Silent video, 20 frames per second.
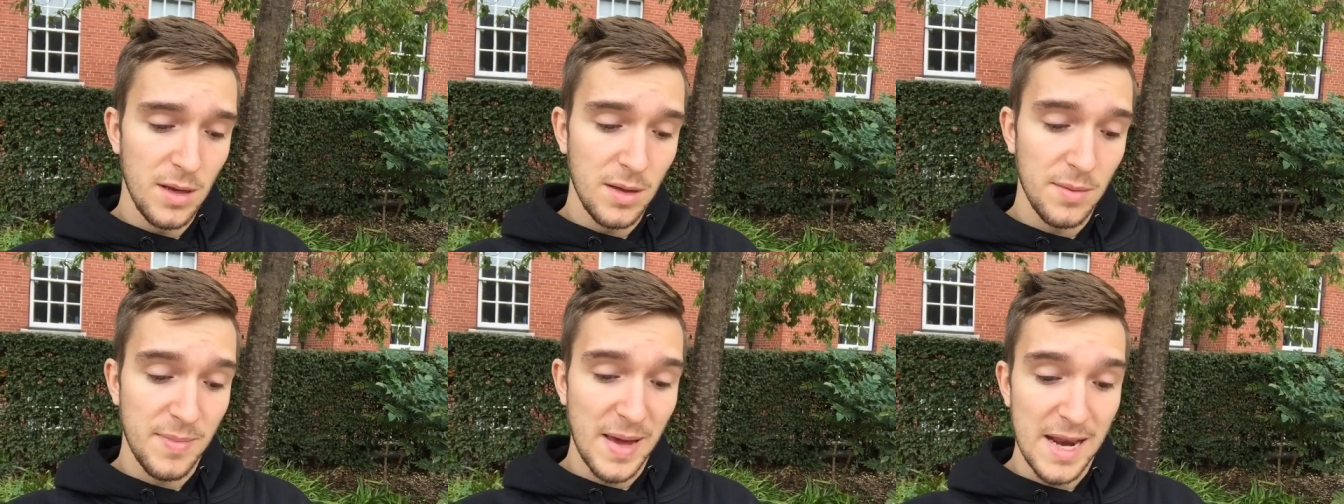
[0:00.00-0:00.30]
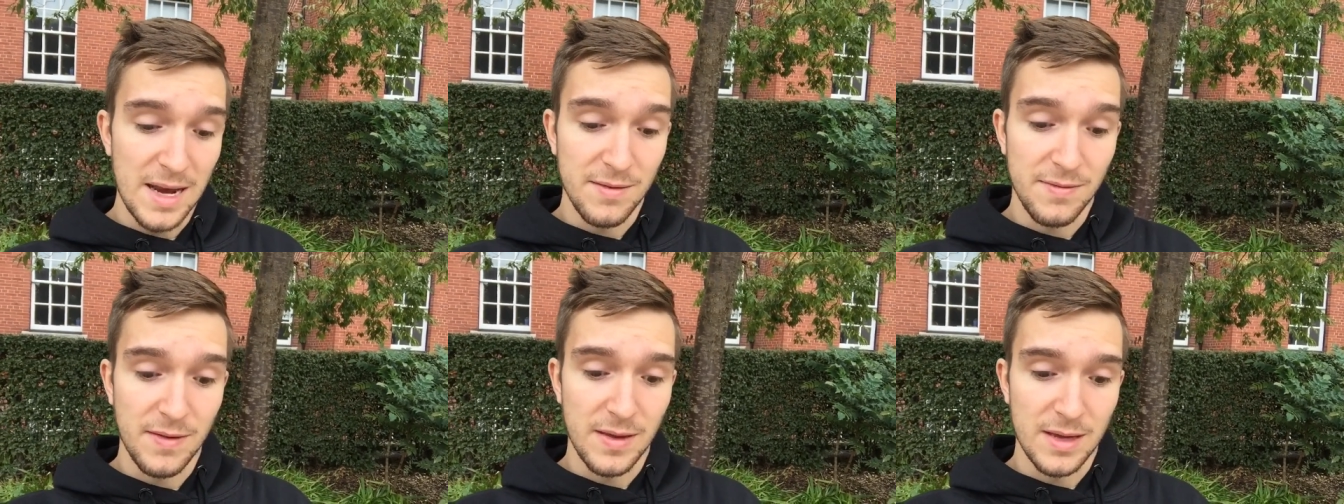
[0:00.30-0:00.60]

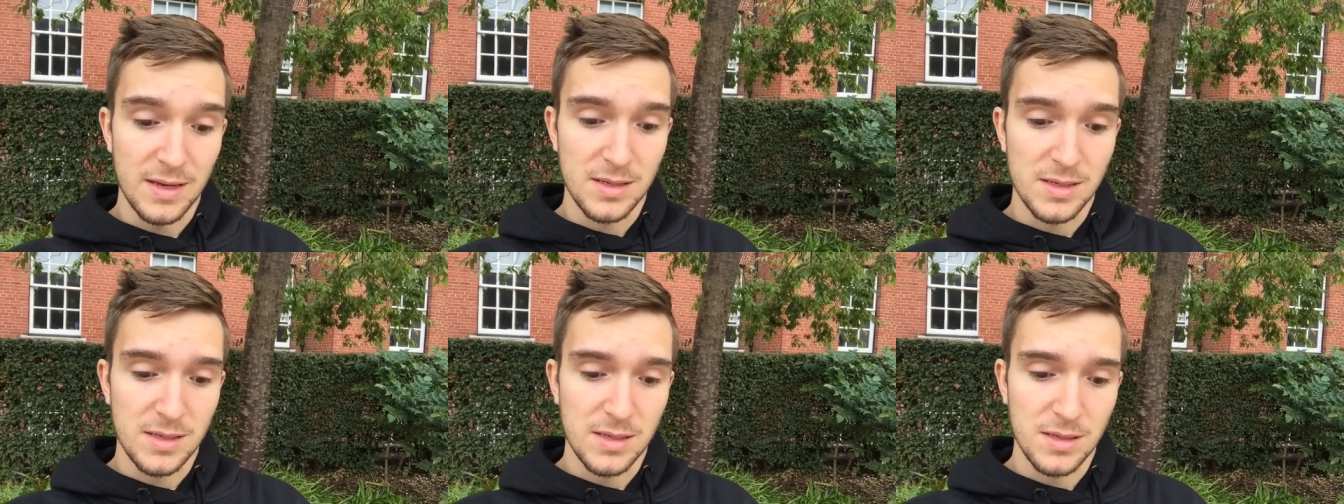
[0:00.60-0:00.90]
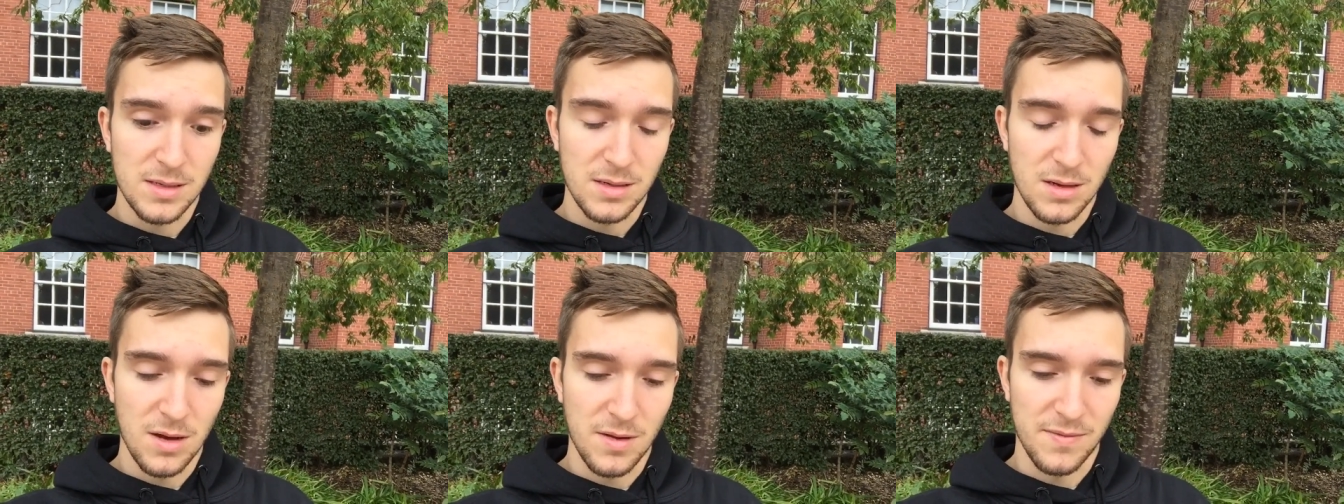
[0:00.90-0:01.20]

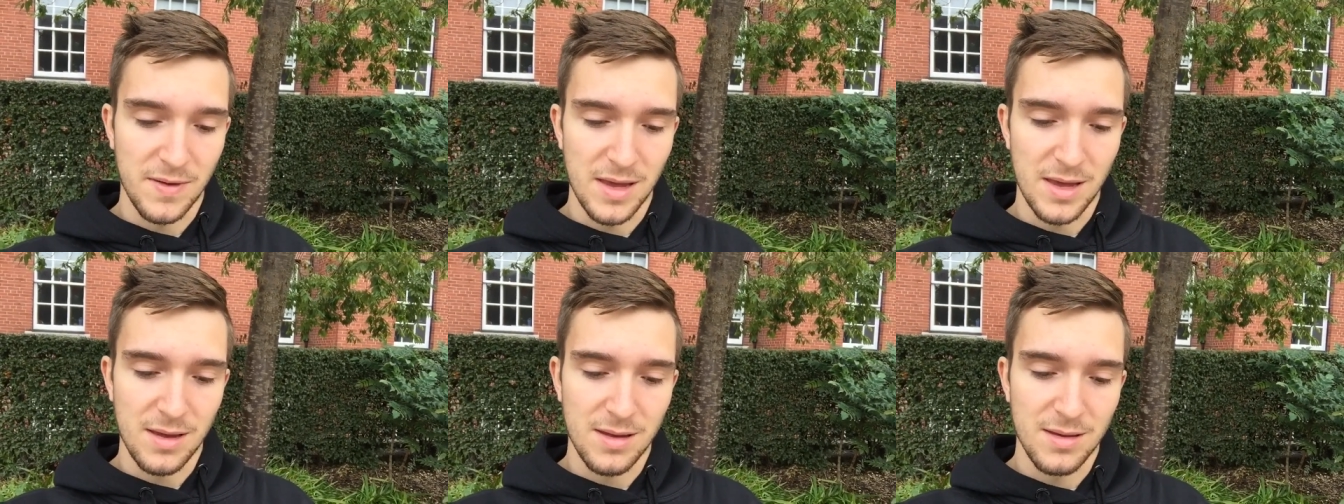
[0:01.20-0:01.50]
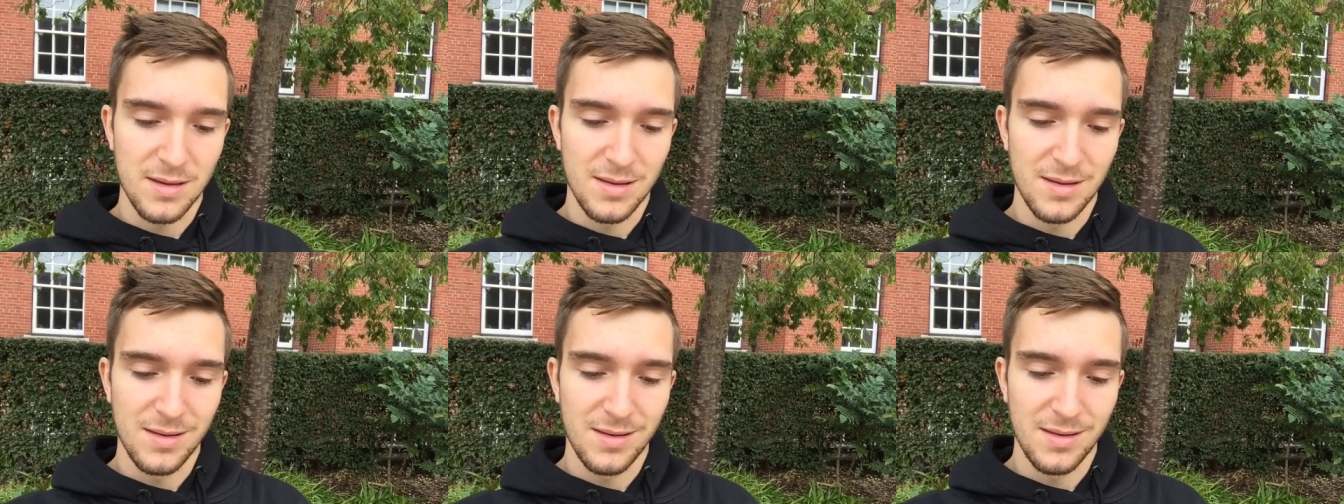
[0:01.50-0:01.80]
benefits of it,
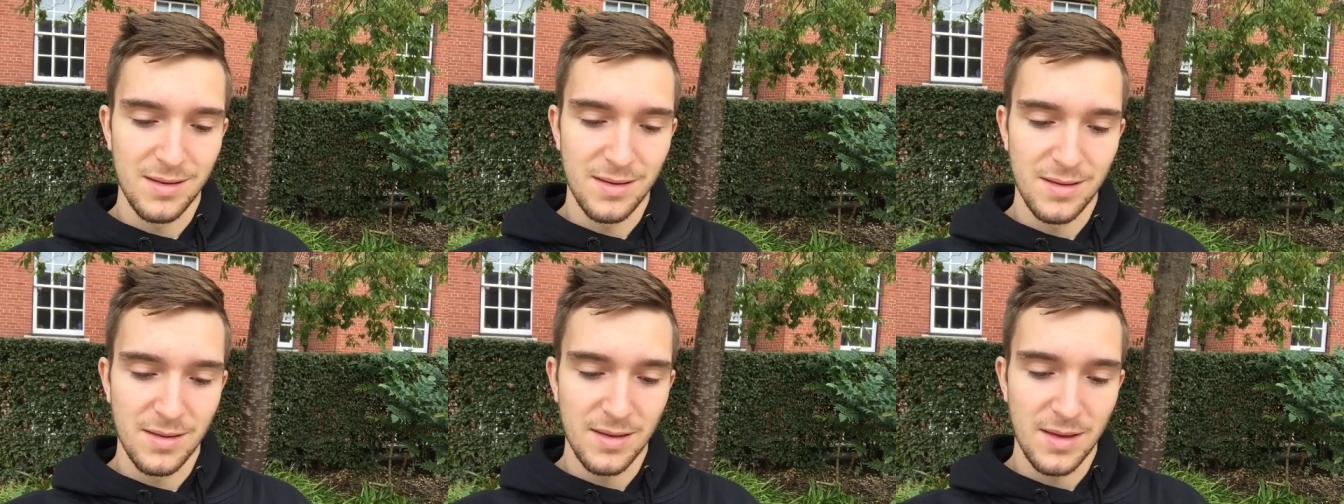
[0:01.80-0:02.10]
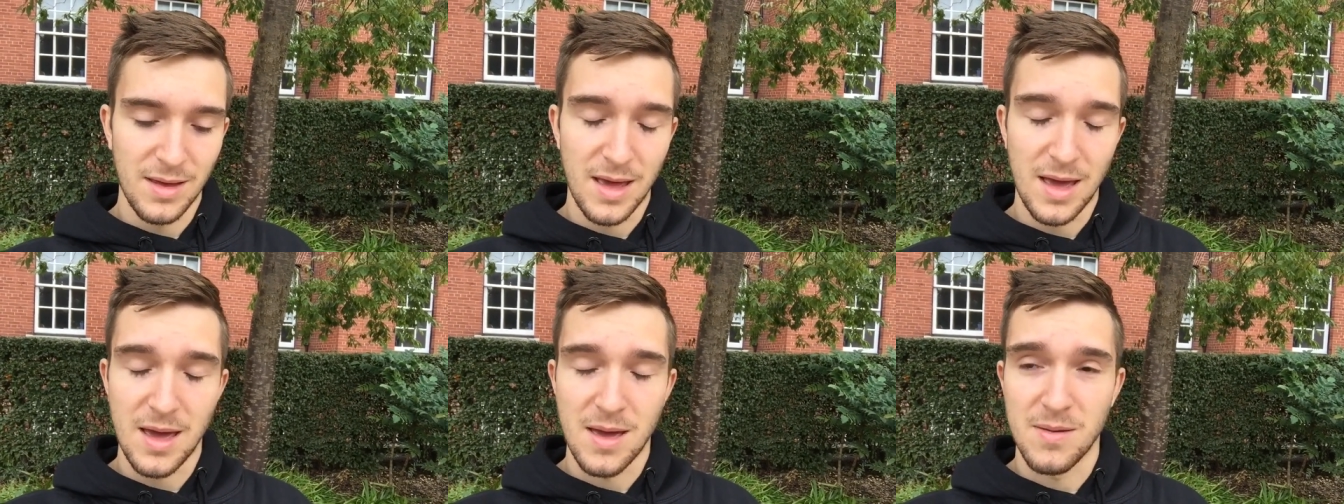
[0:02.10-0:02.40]

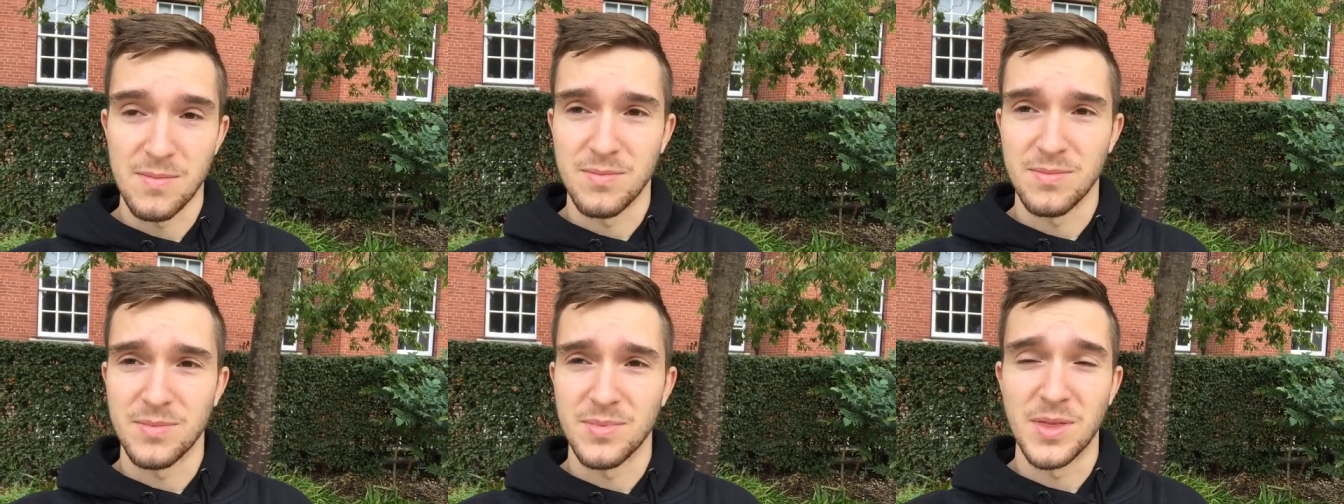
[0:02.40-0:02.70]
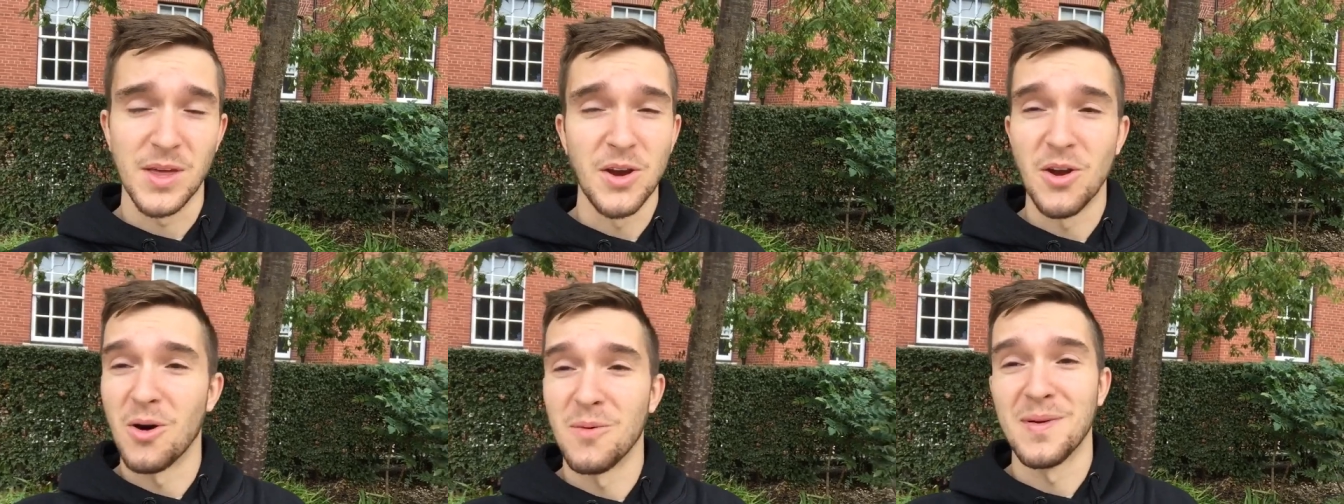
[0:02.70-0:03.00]
um,
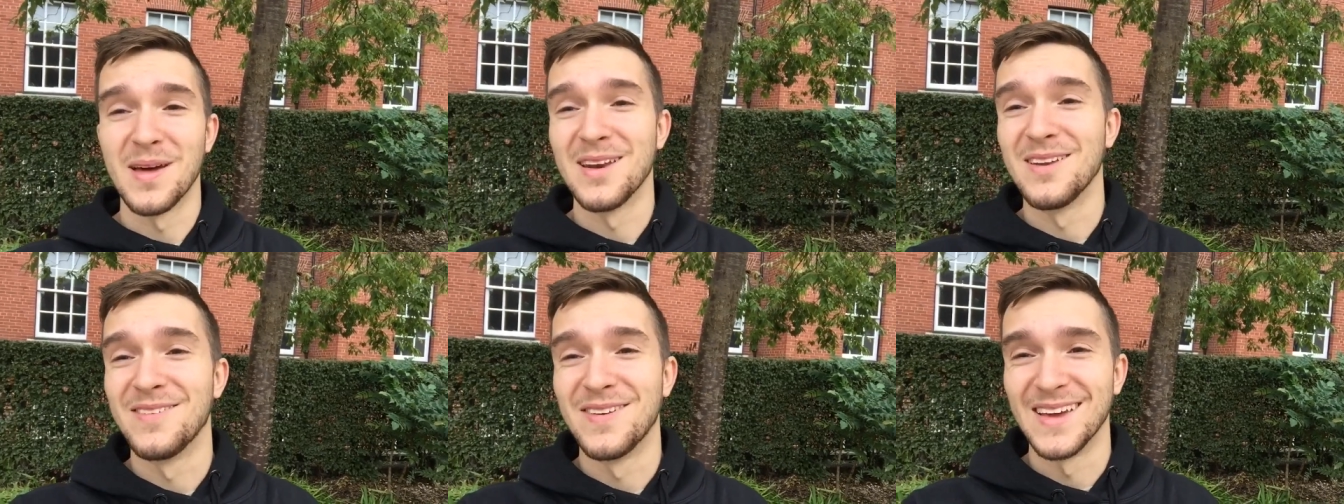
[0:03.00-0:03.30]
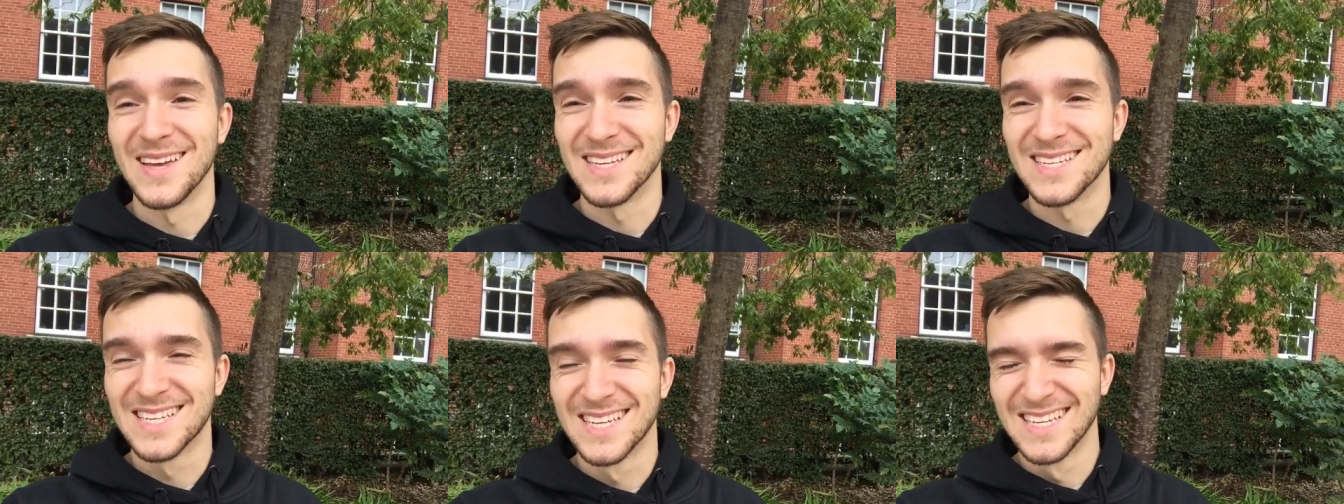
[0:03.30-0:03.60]
they're not
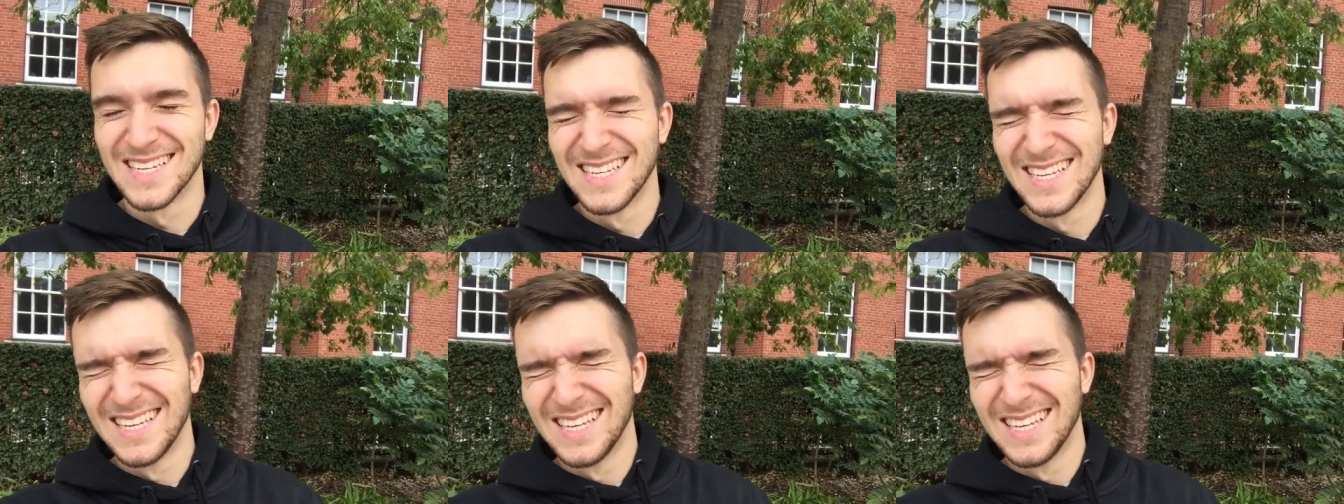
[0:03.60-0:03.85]
benefits.